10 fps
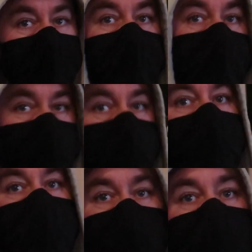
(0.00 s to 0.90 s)
peer
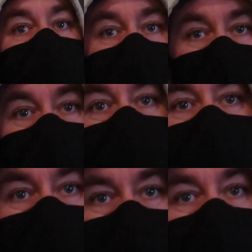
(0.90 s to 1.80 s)
around over to
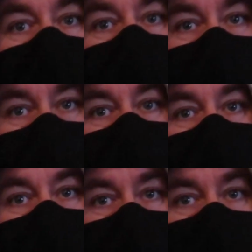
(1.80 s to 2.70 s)
Pixar yep. Pier
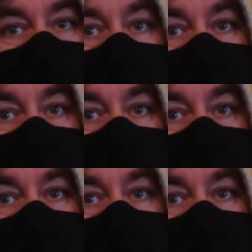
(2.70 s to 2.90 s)
eventually